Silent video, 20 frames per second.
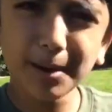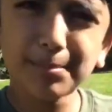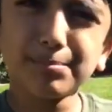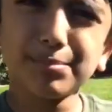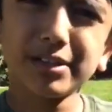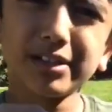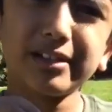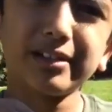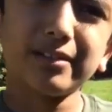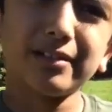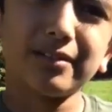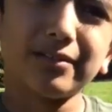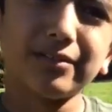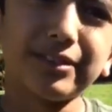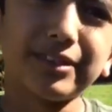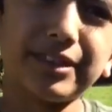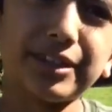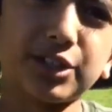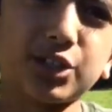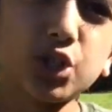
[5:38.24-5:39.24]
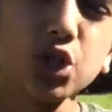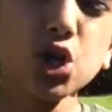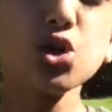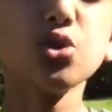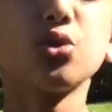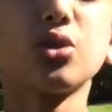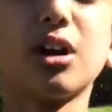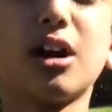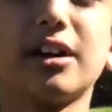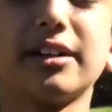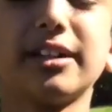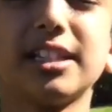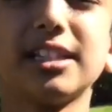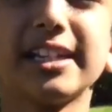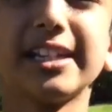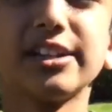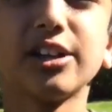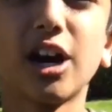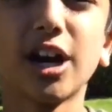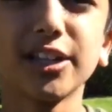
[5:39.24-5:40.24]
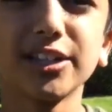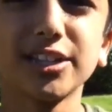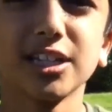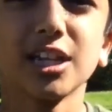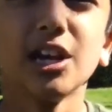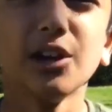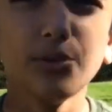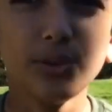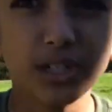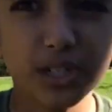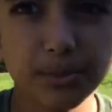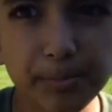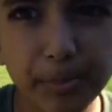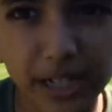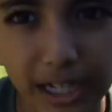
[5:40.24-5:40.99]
up the two cotyledons, which